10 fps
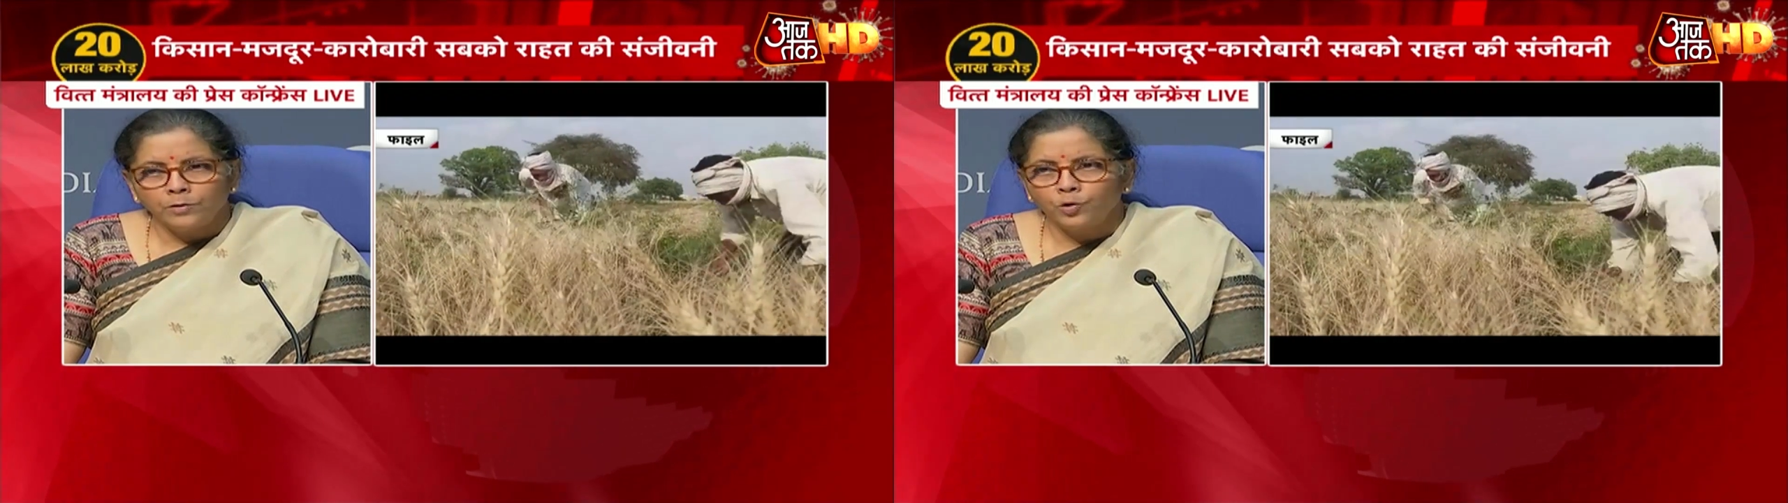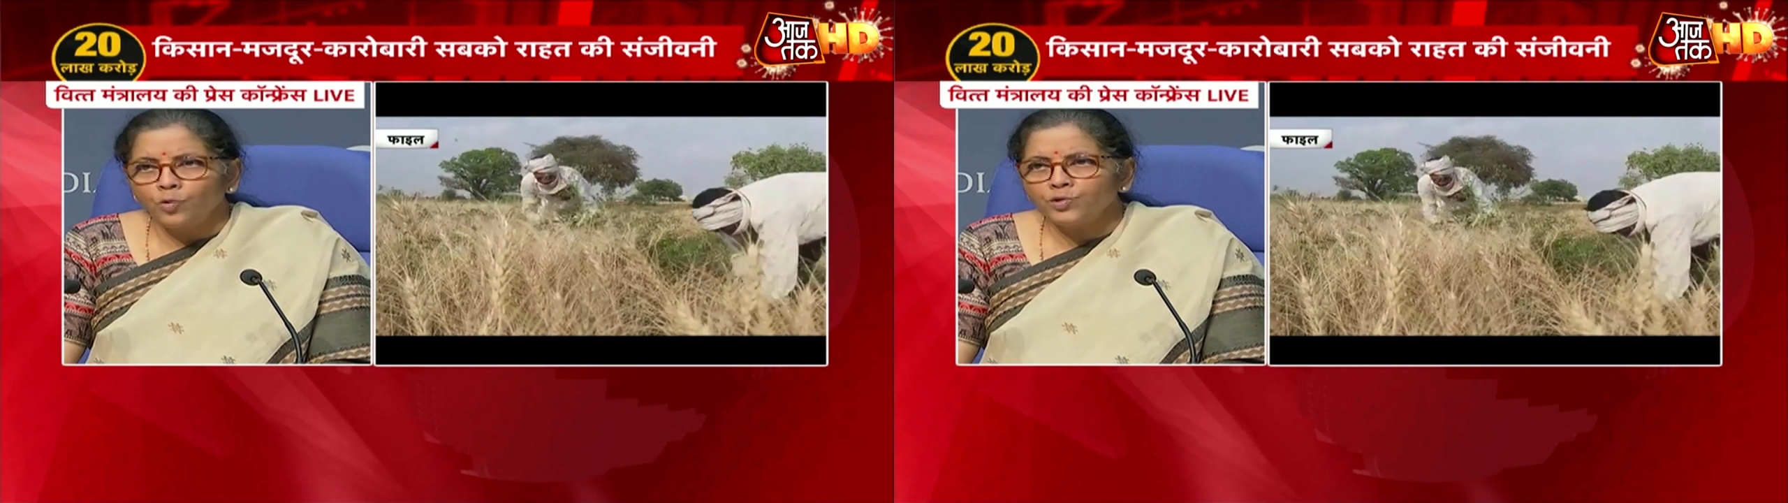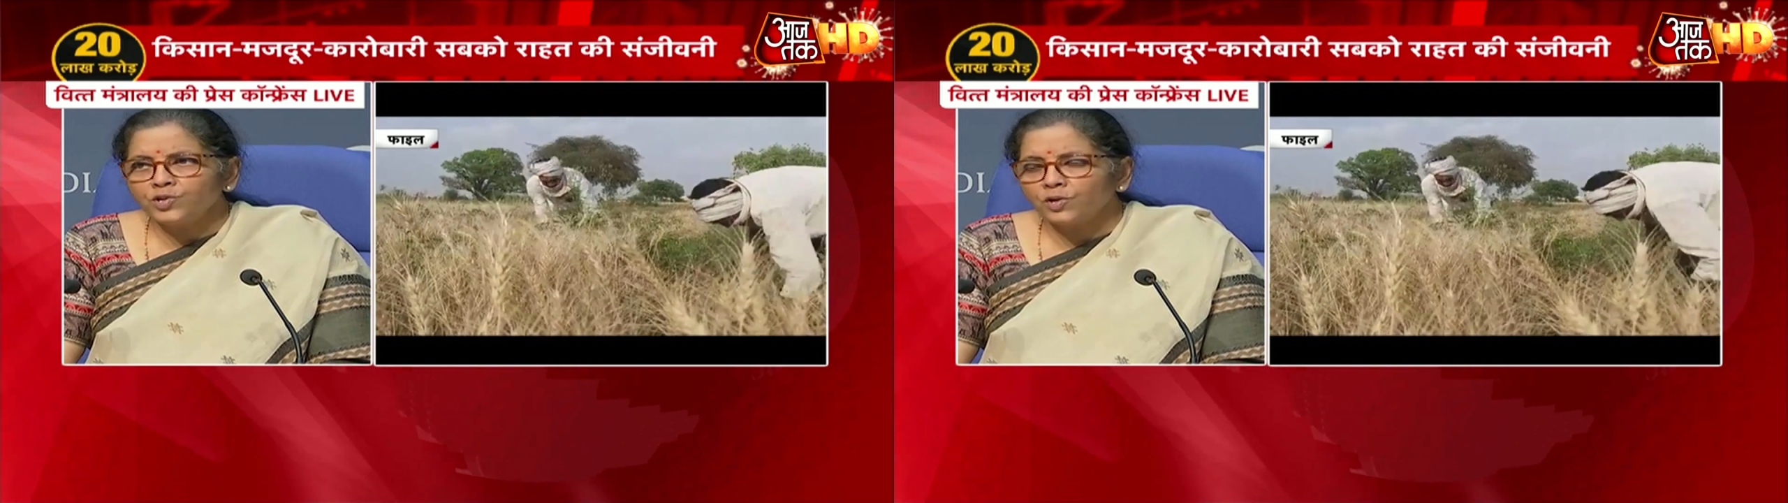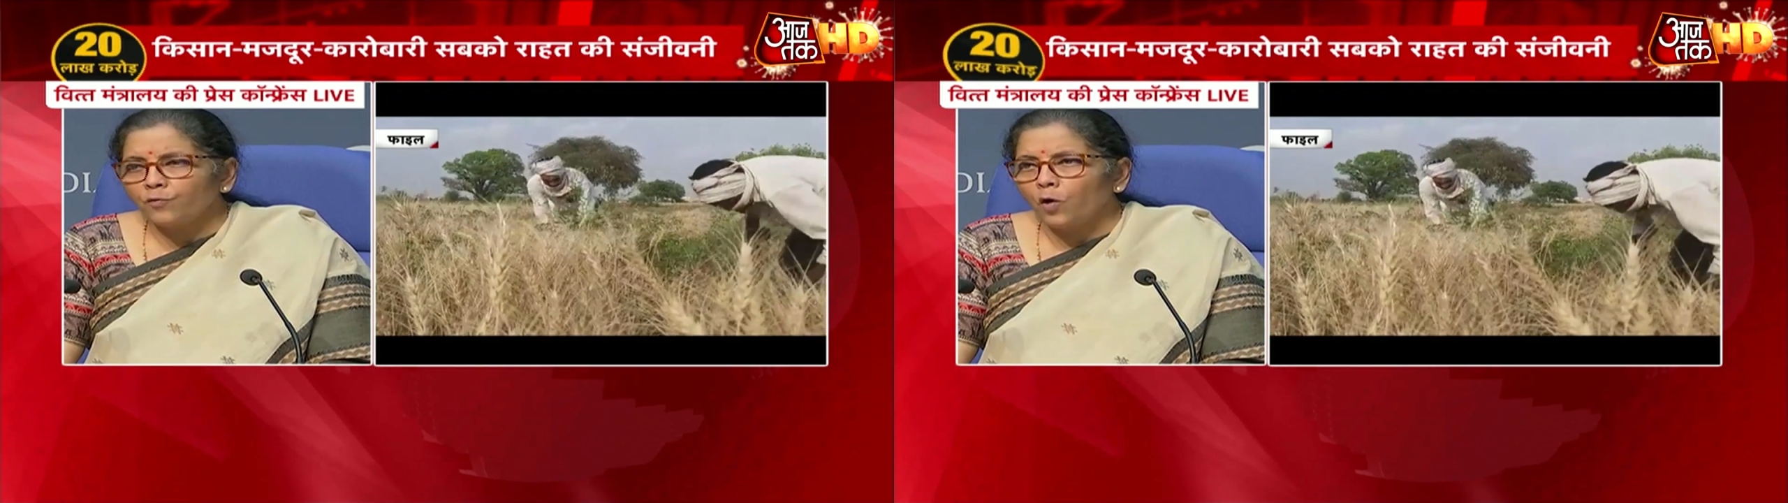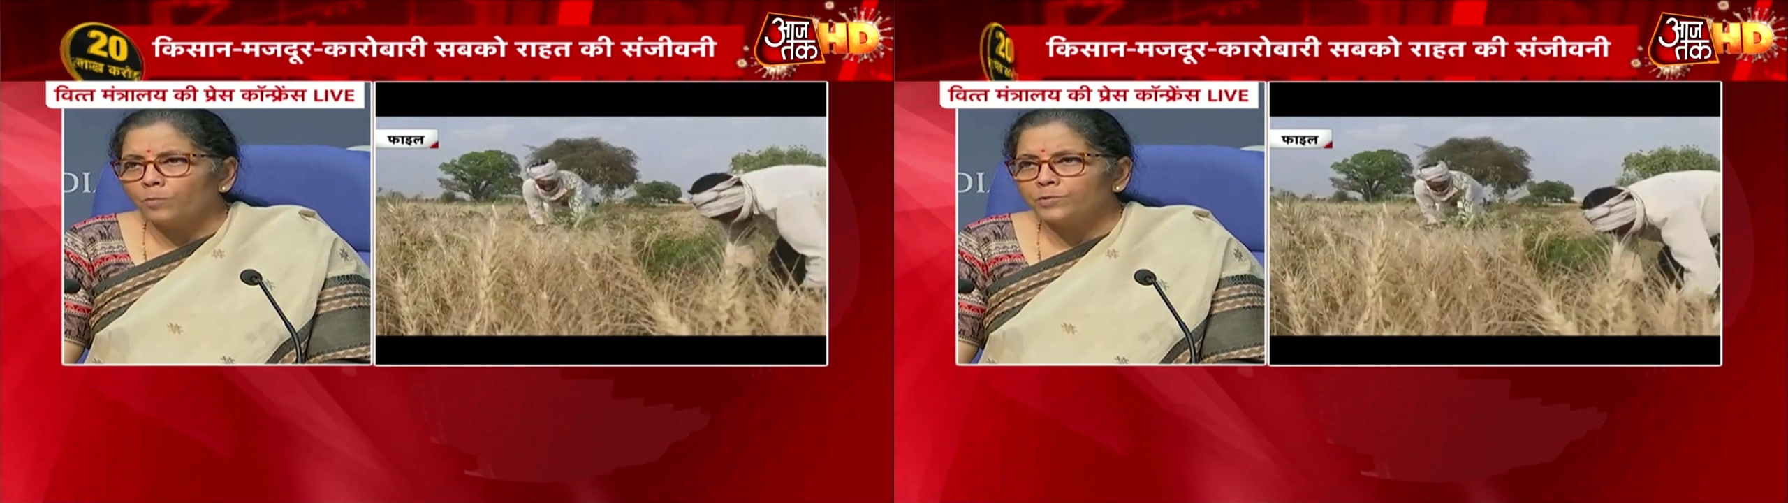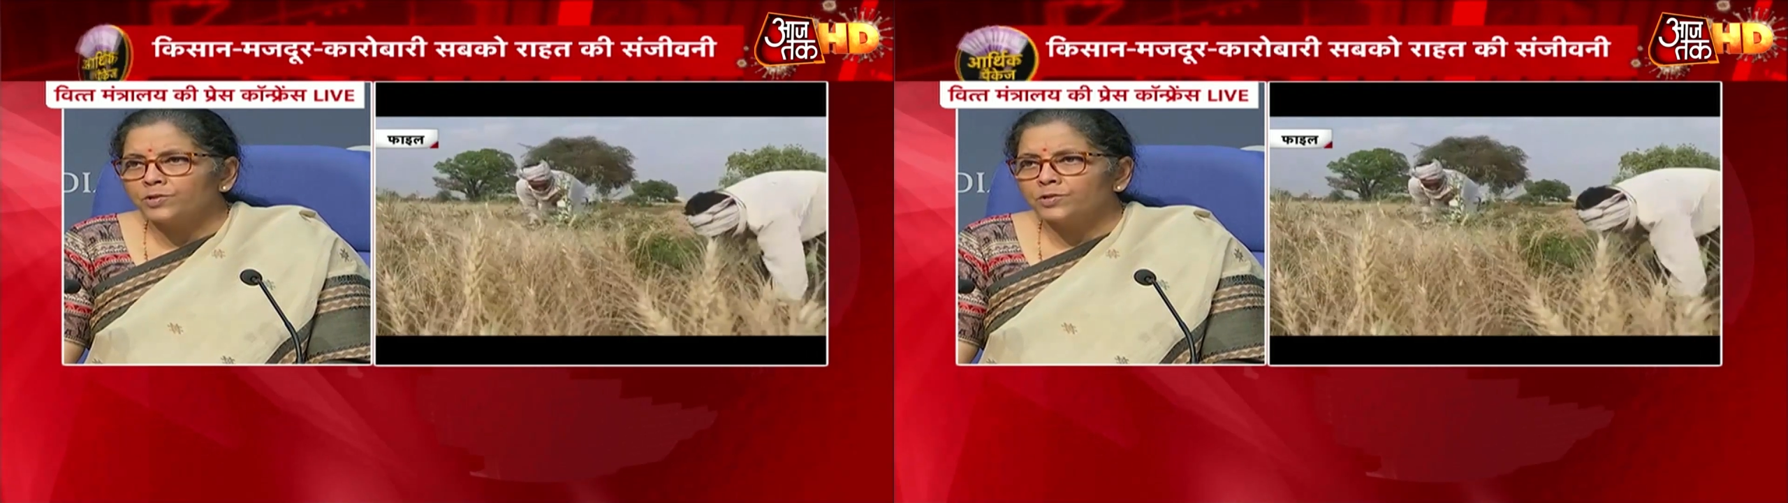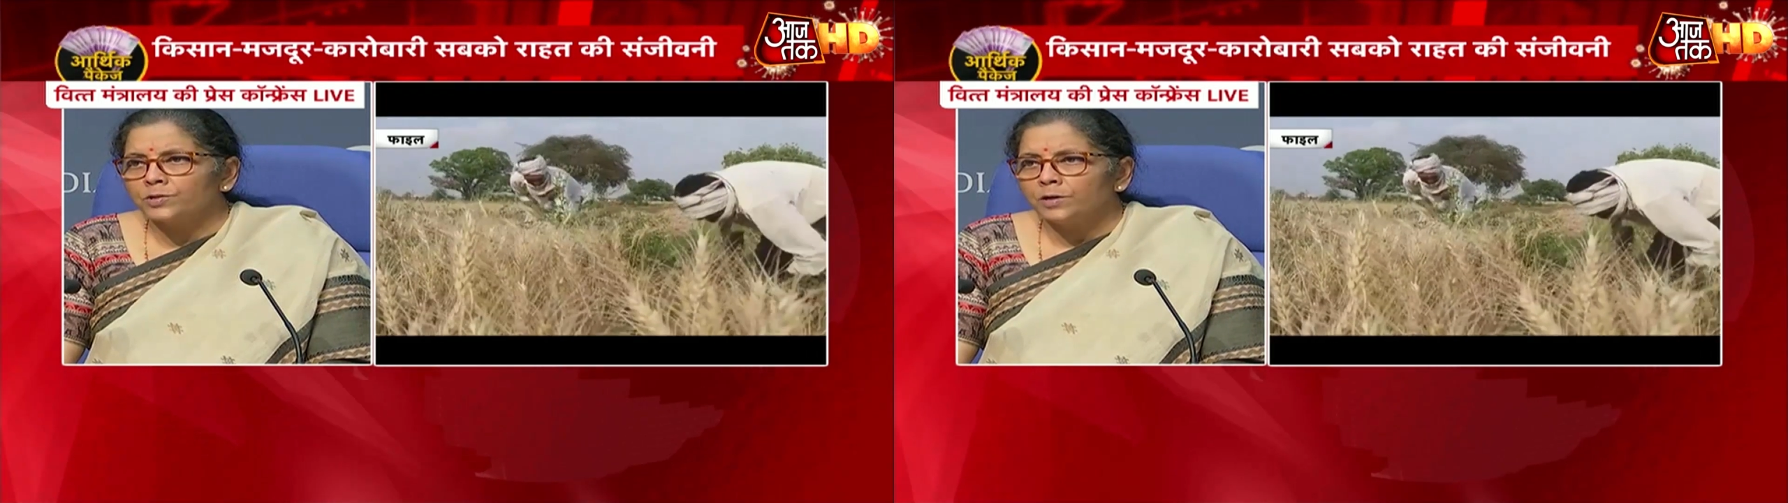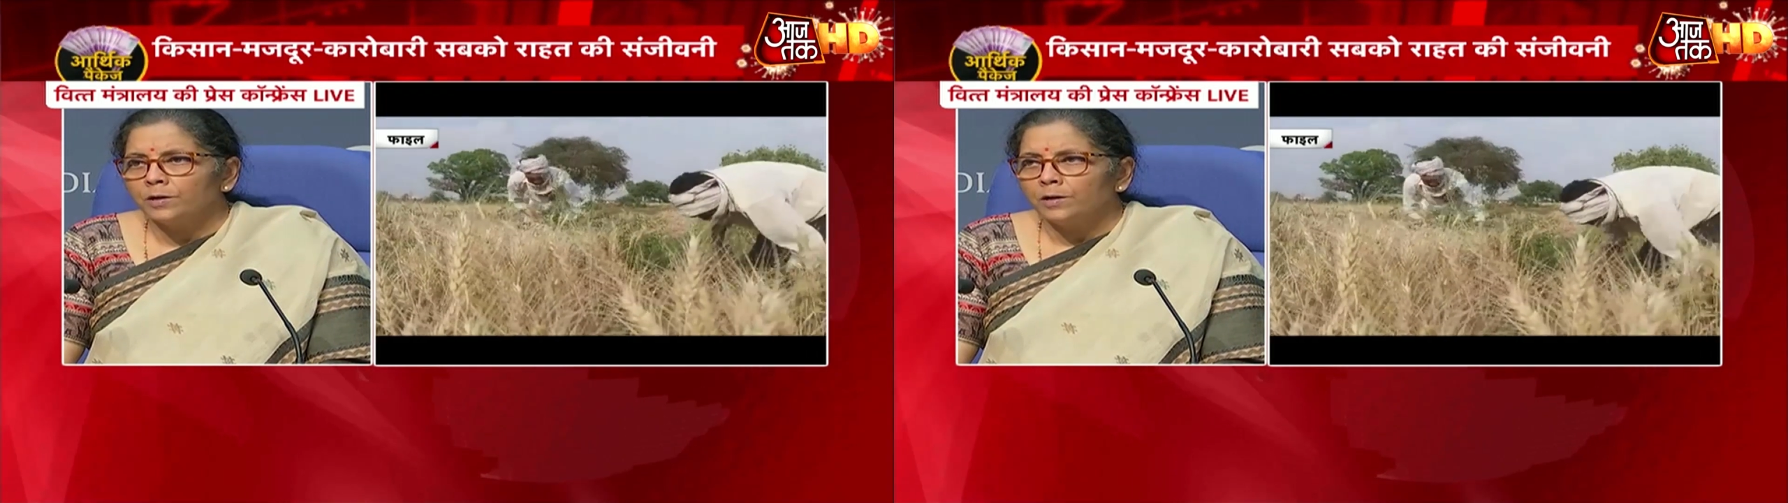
those reforms,